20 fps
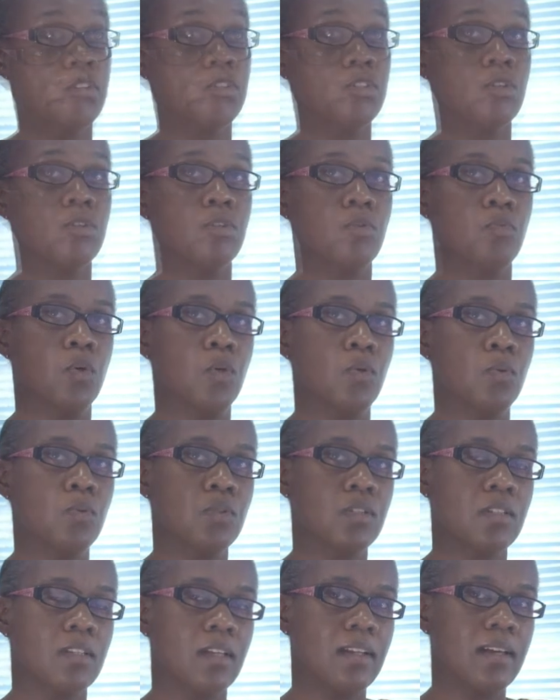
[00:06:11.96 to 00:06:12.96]
So the
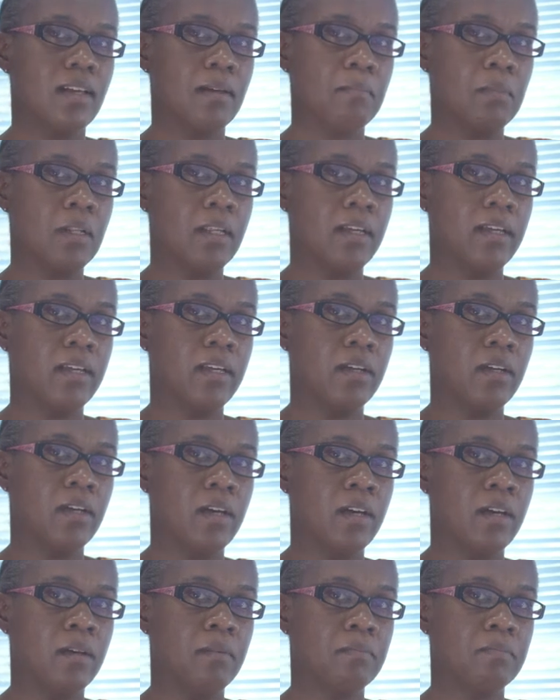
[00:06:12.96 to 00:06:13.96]
roles that I play
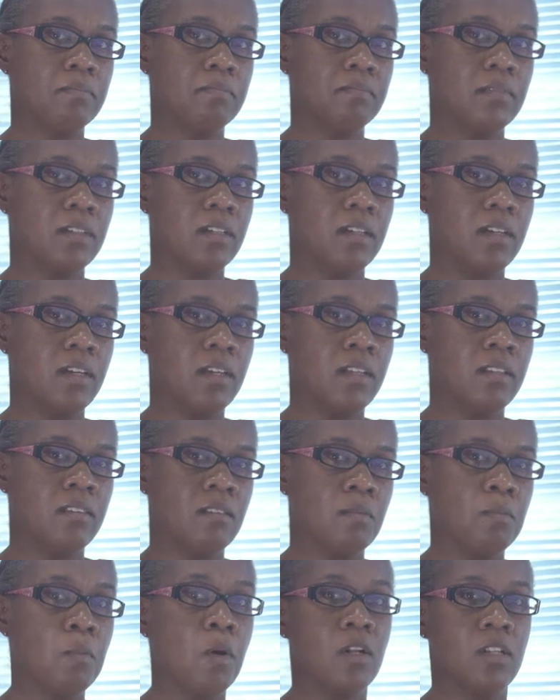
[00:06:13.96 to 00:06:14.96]
um,
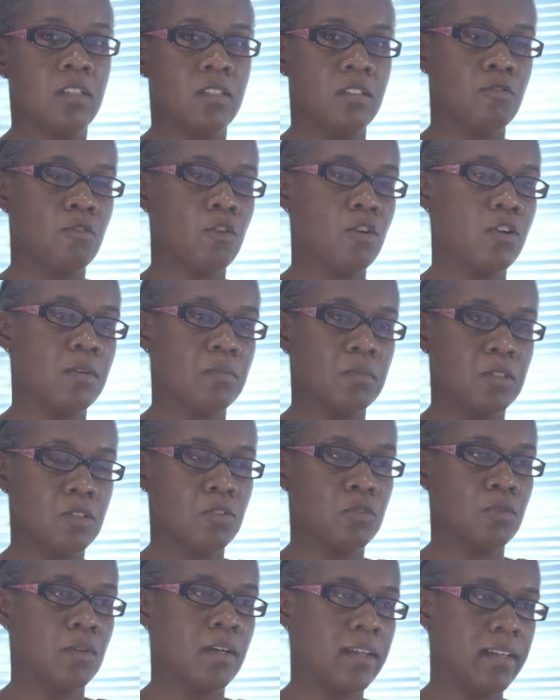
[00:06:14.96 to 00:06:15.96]
in the policy forums
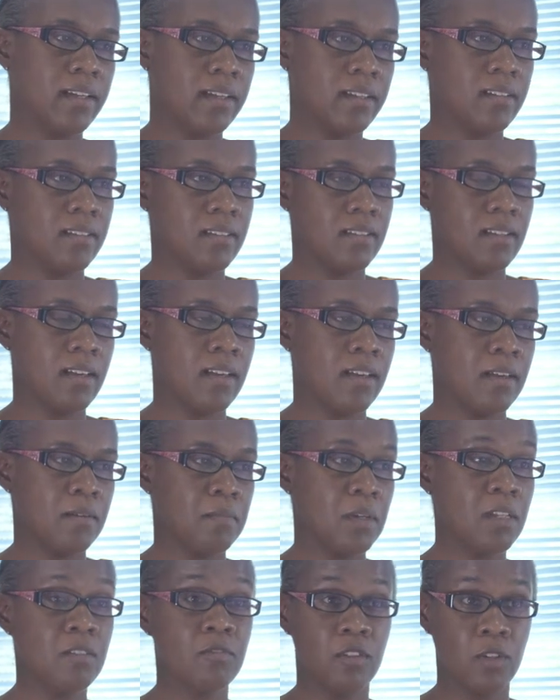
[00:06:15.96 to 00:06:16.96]
to try and
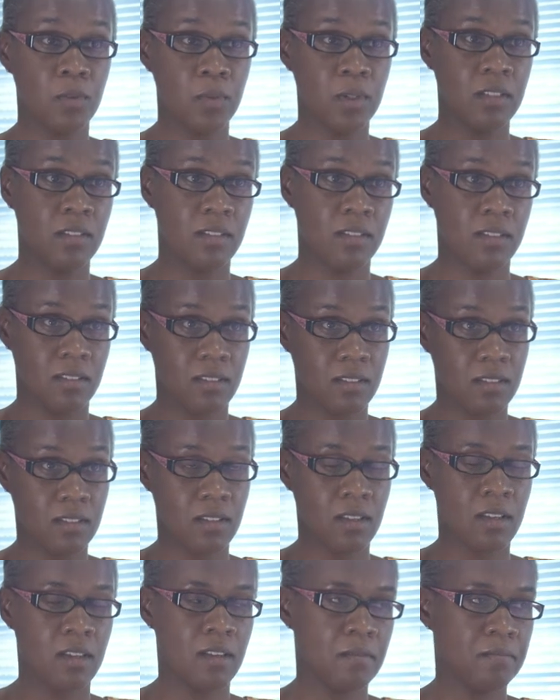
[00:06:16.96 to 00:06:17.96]
um, influence
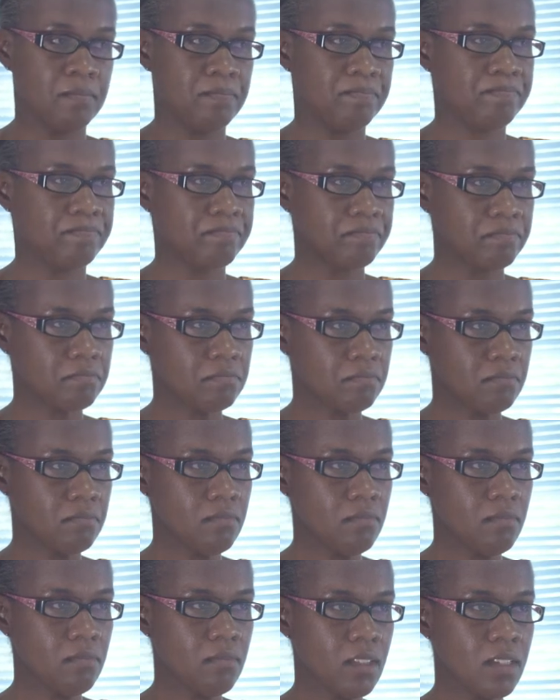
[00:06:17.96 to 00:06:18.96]
um,
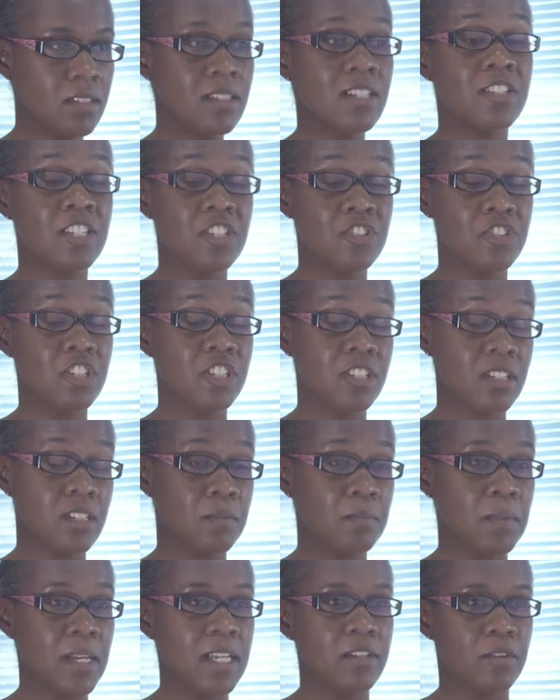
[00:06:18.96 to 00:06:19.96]
decisions that
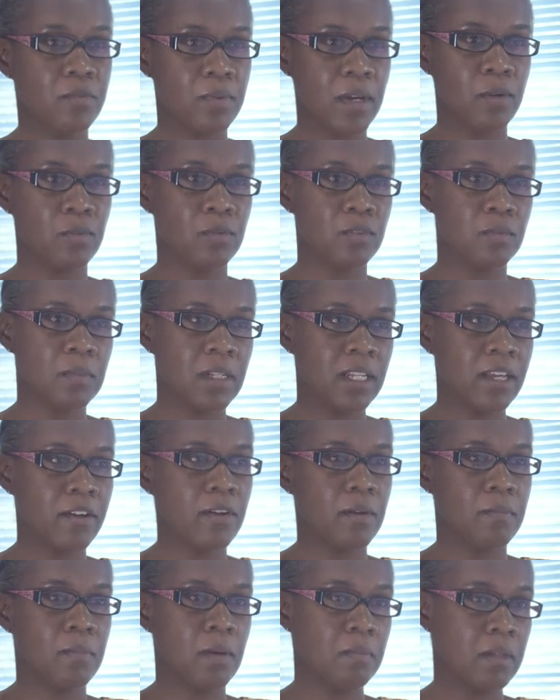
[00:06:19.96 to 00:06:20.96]
are made around
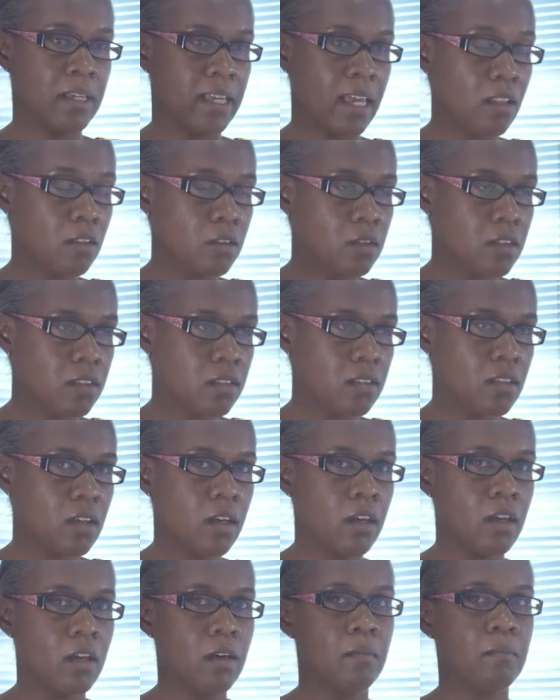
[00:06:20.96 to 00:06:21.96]
malaria public health
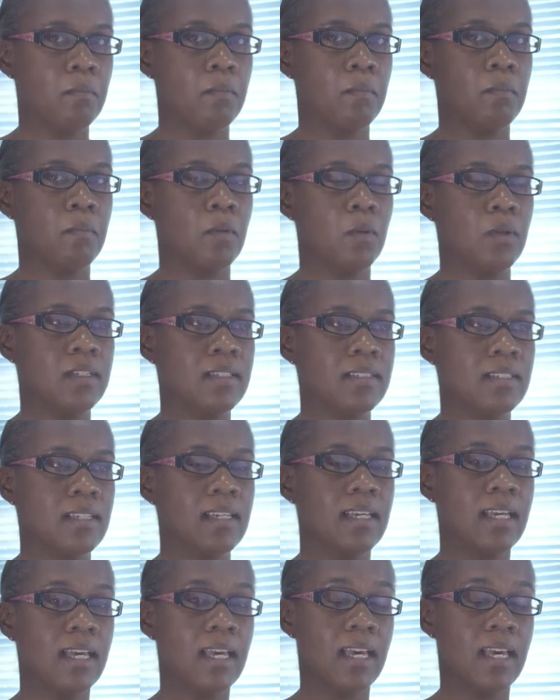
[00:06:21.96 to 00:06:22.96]
um, policy.